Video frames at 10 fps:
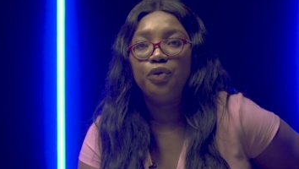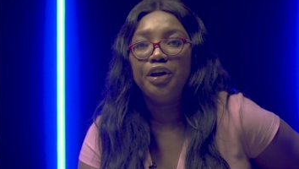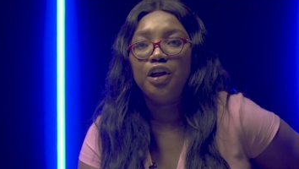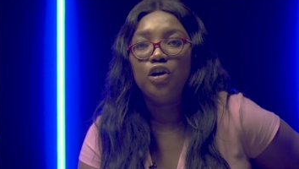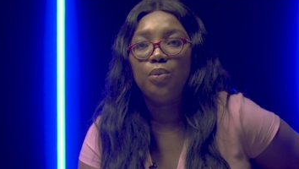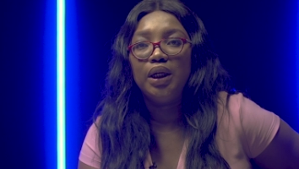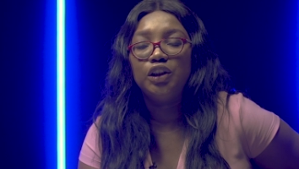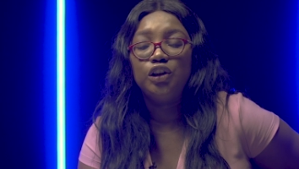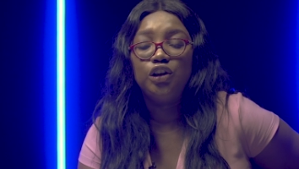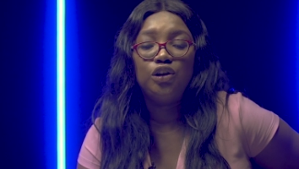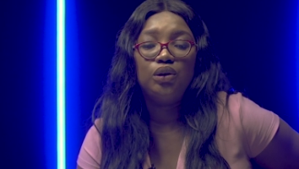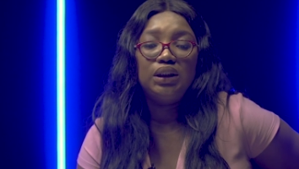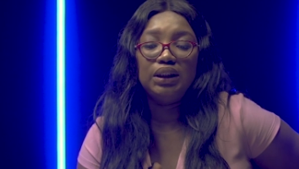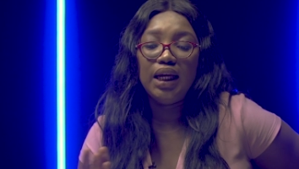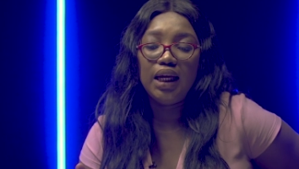Growing up, I just used to
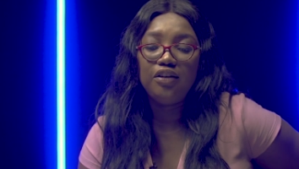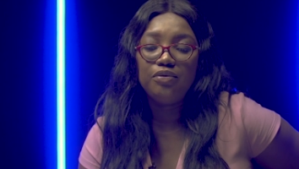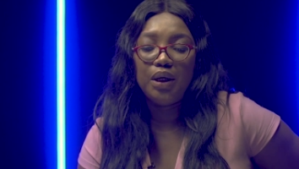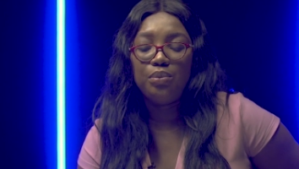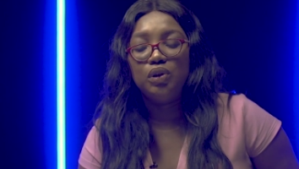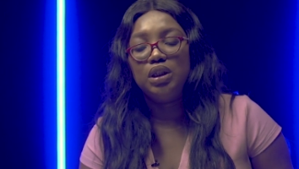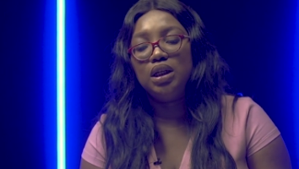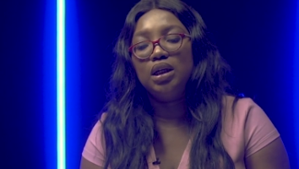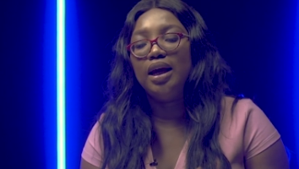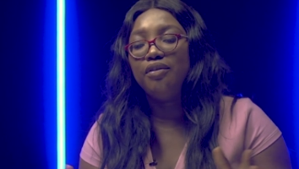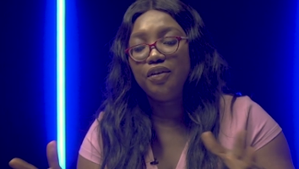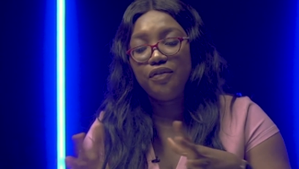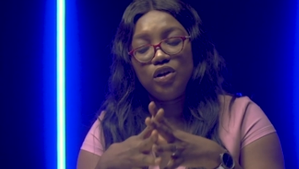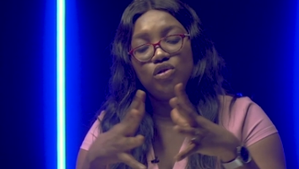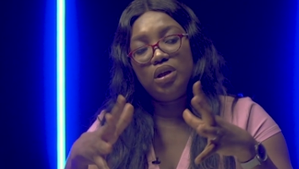save my money,
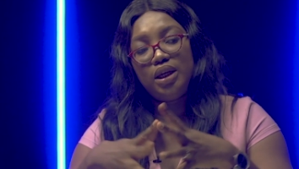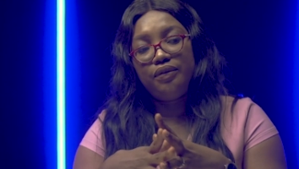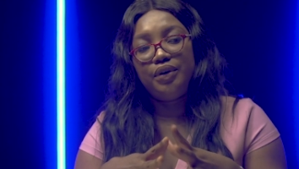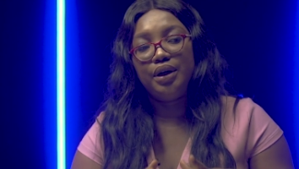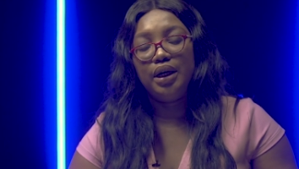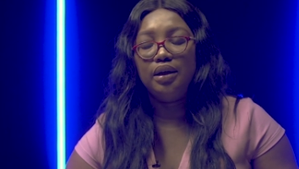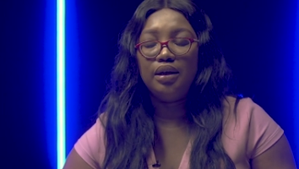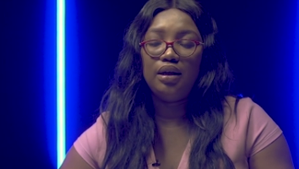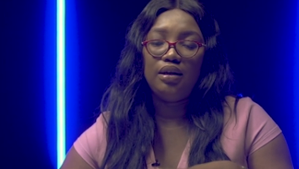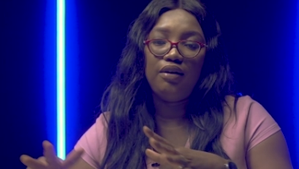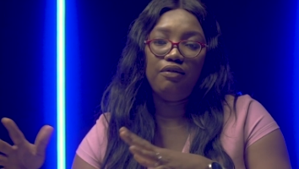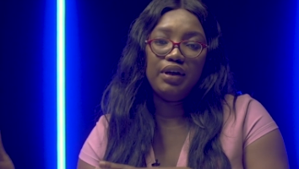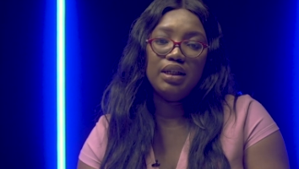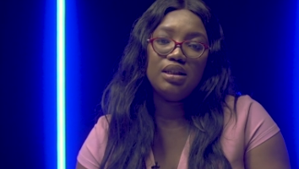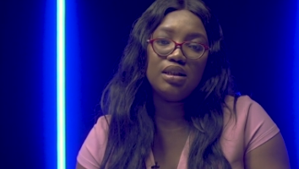everything together, and then
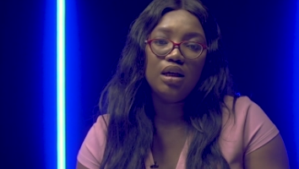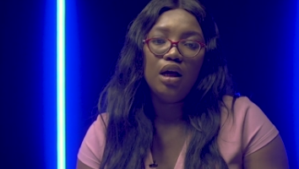invest.